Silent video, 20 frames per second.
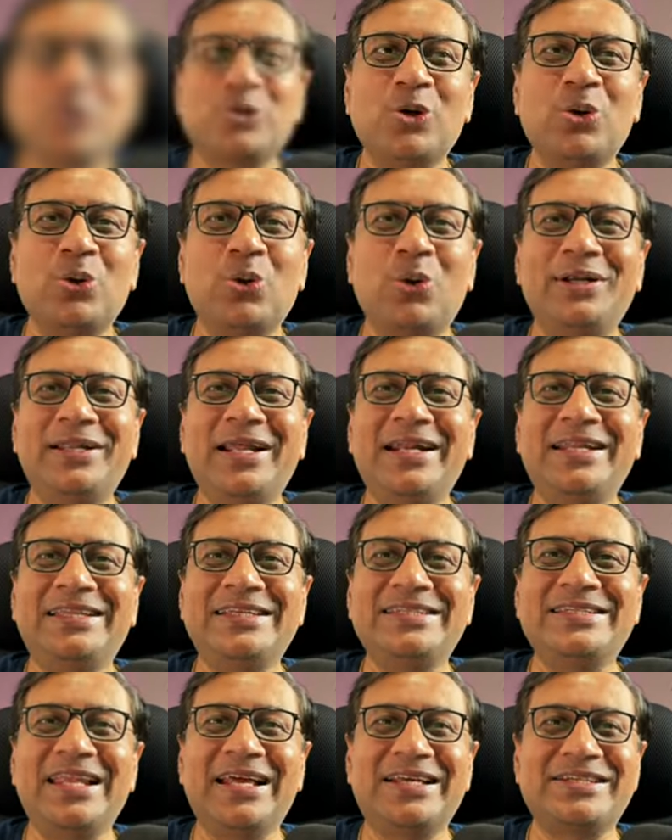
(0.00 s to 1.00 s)
note that
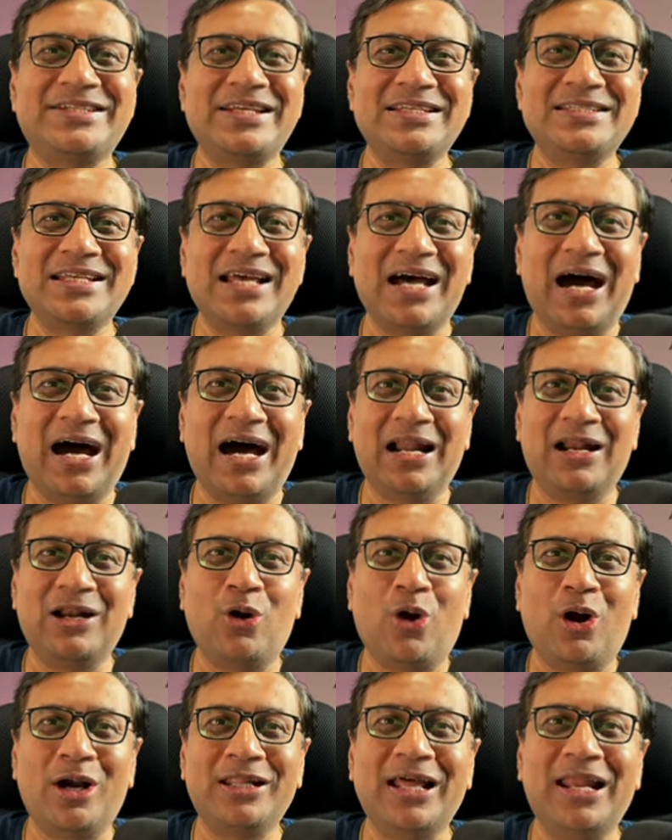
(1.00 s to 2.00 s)
these elections are
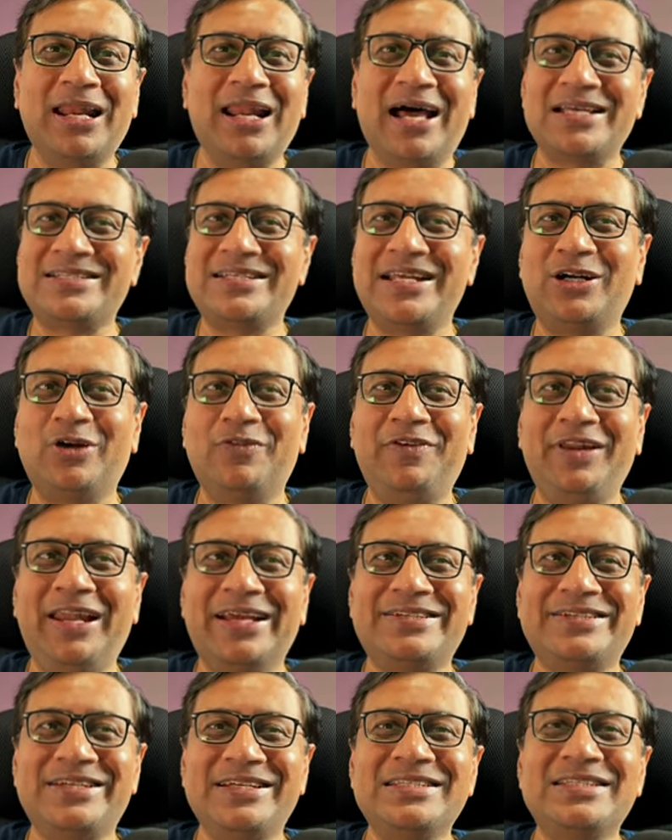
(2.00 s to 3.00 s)
not the last set of
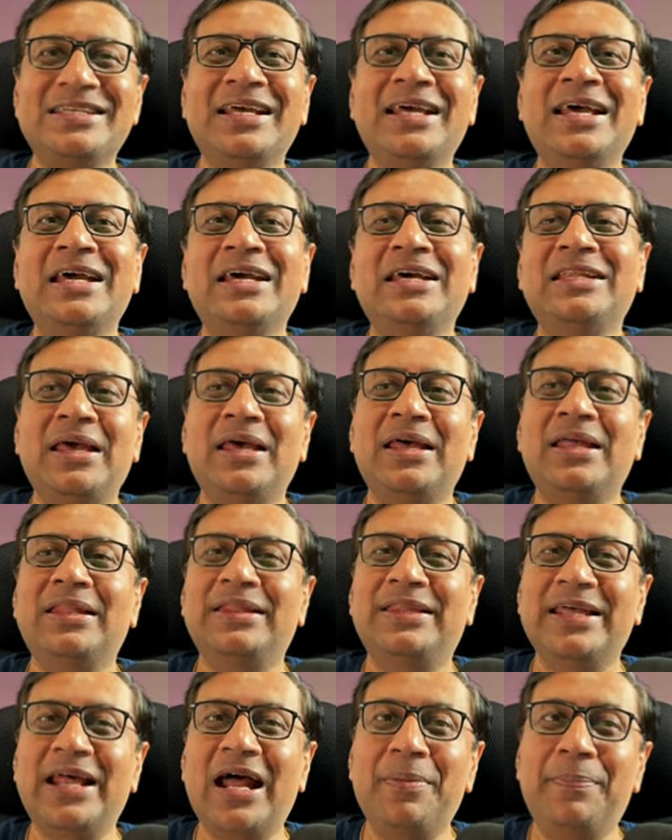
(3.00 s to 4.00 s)
elections.
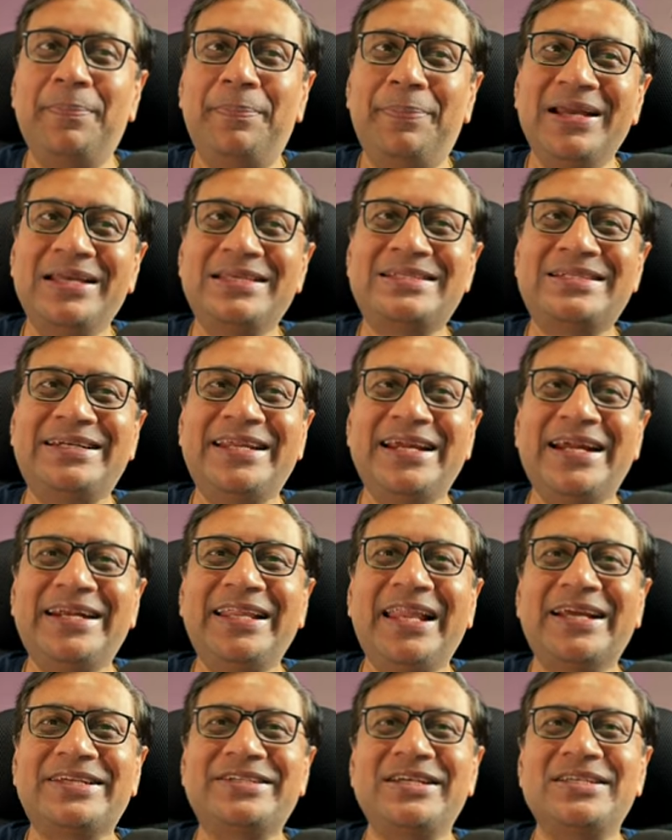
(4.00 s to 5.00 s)
There are big state
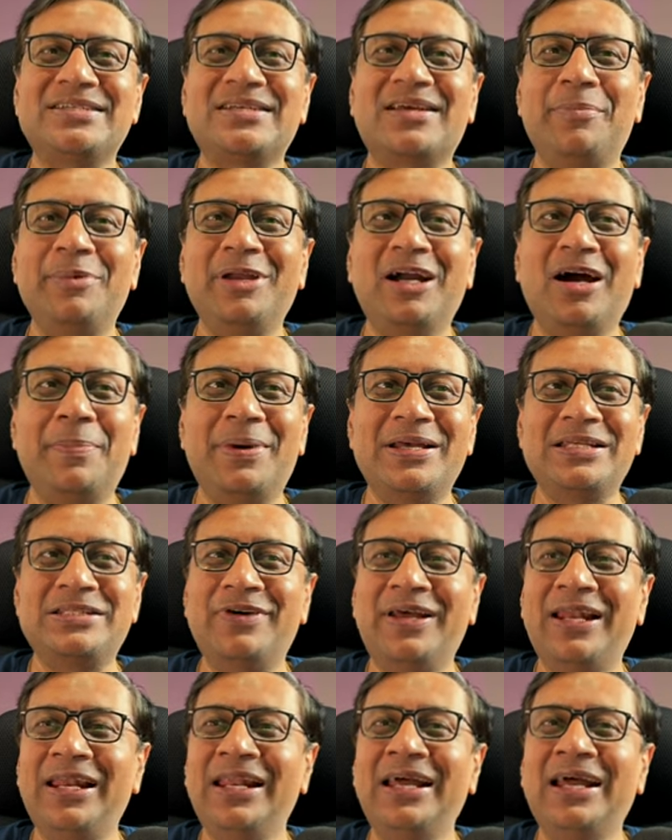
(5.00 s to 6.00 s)
elections coming up as
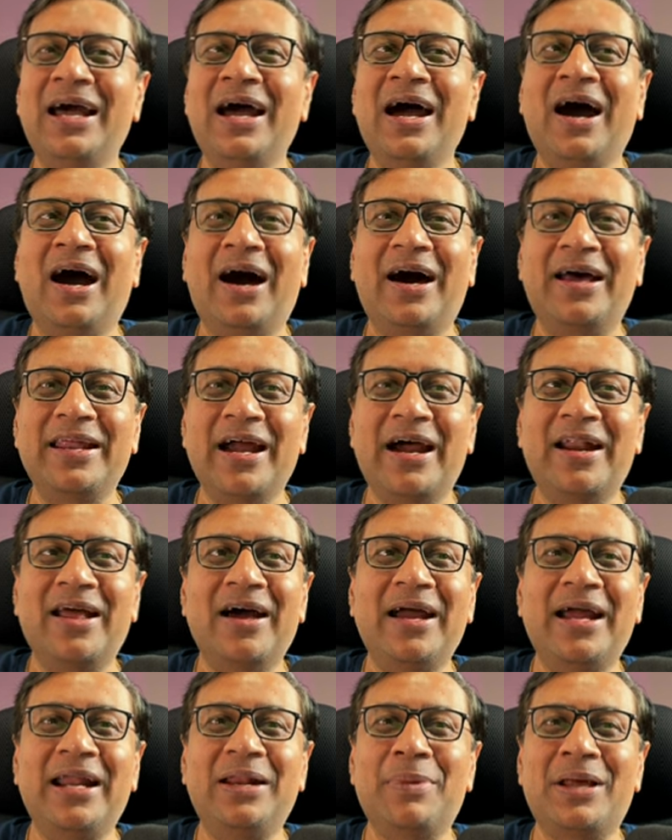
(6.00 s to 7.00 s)
well.
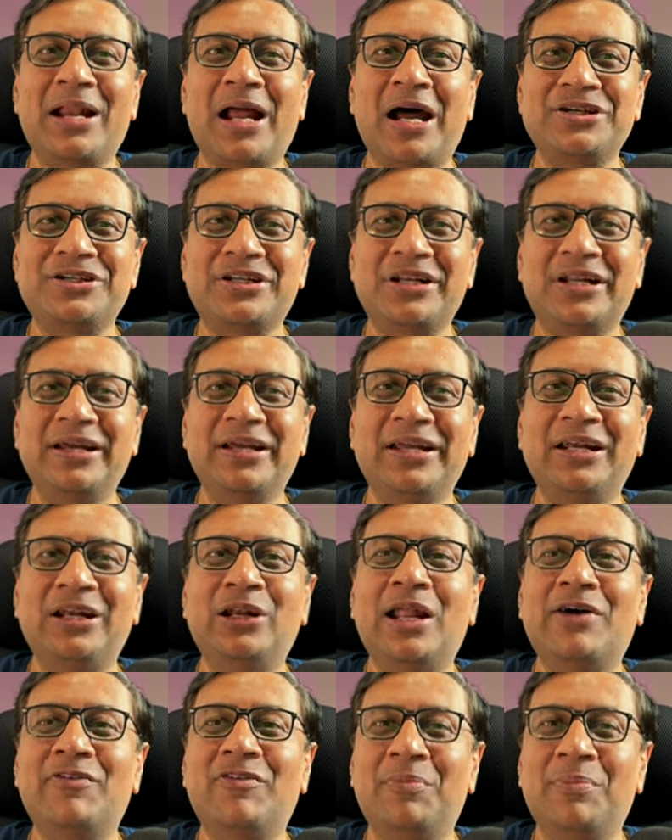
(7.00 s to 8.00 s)
Haryana and Maharashtra
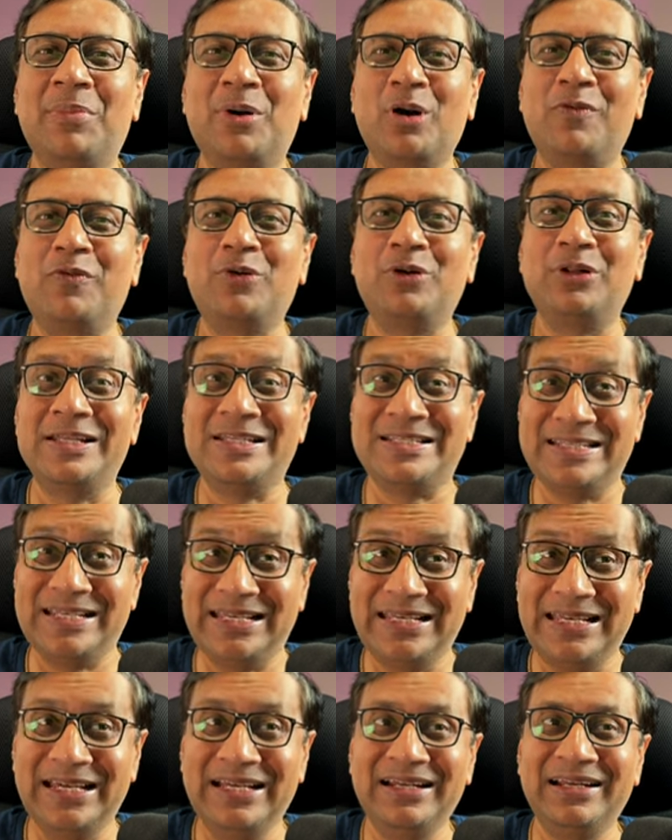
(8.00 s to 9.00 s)
in November of this
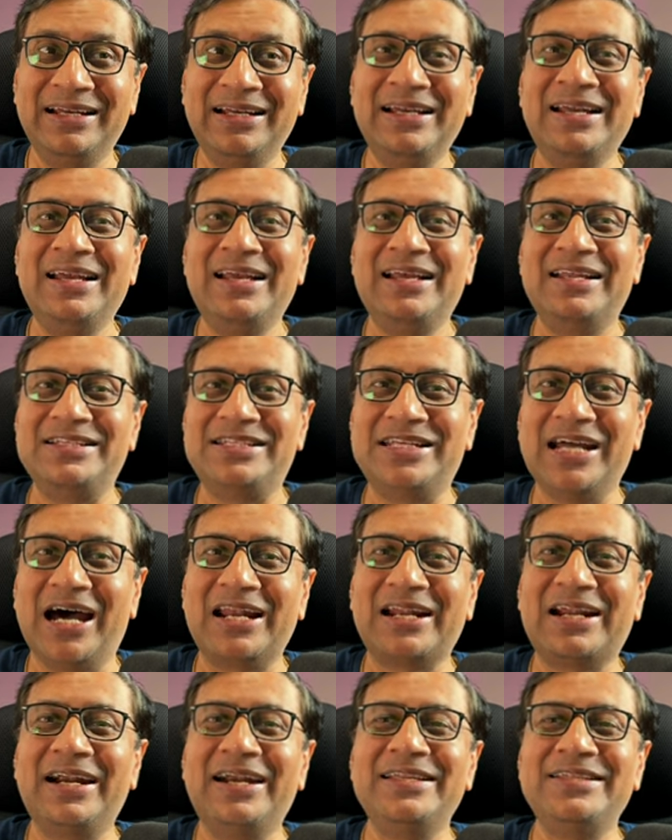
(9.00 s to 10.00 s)
year,
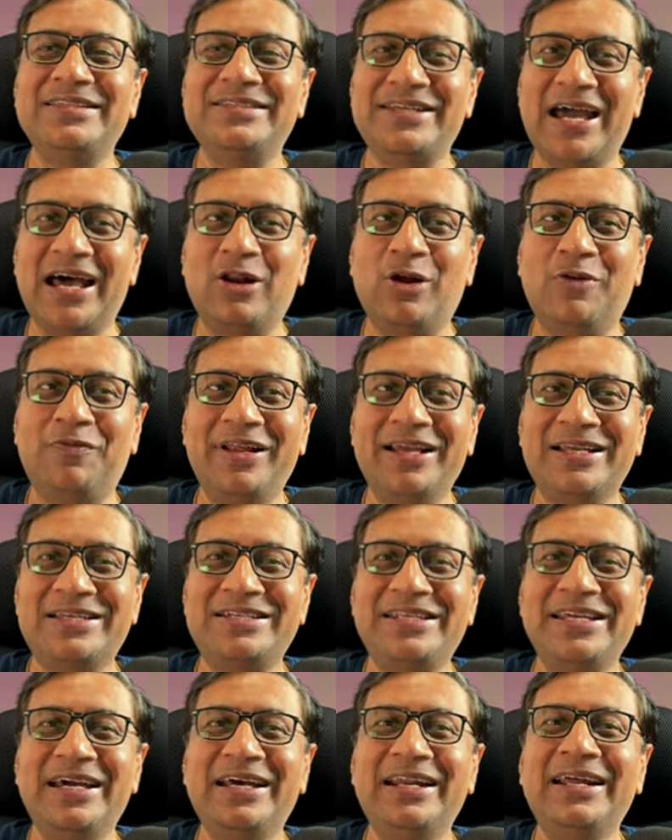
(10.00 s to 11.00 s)
Jharkhand in Jan of
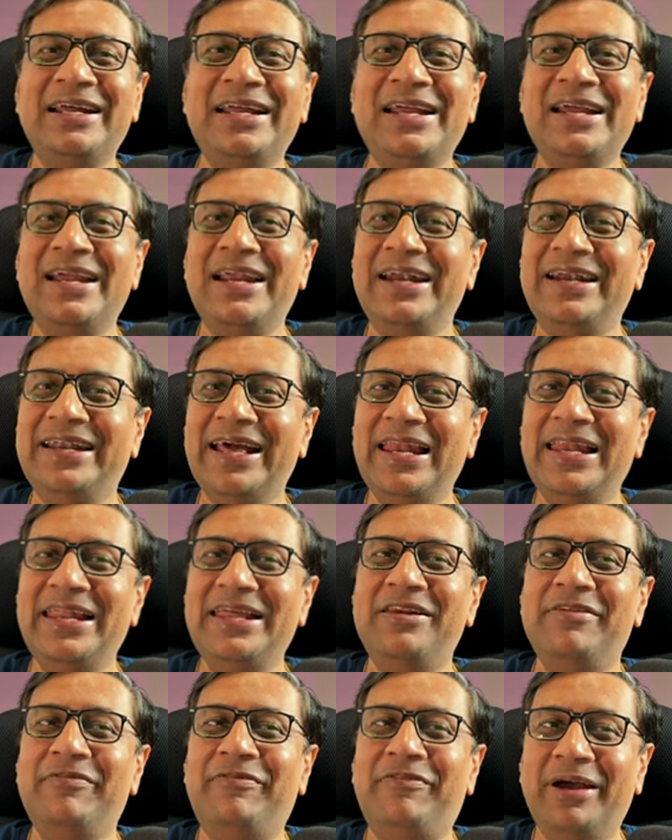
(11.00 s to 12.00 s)
next year,
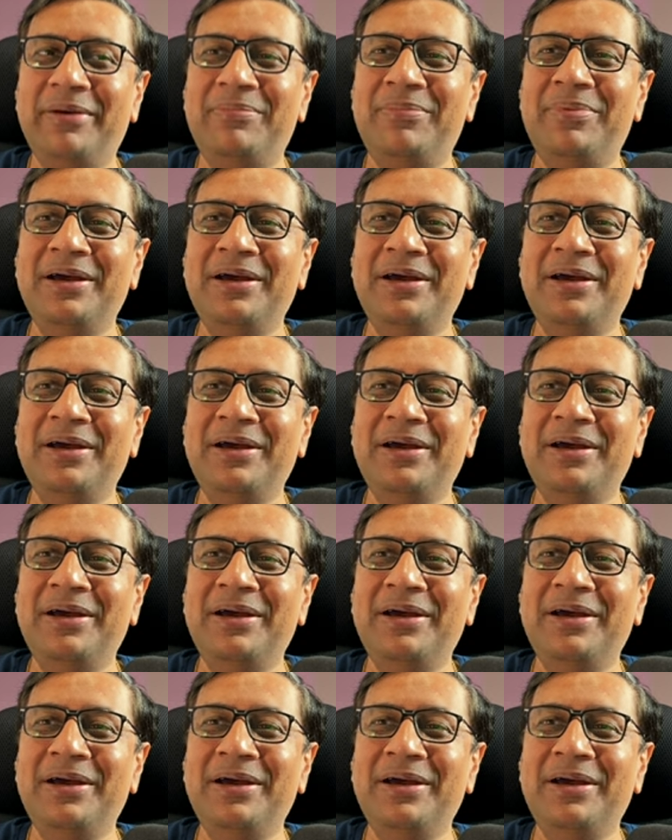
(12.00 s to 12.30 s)
Delhi in Feb,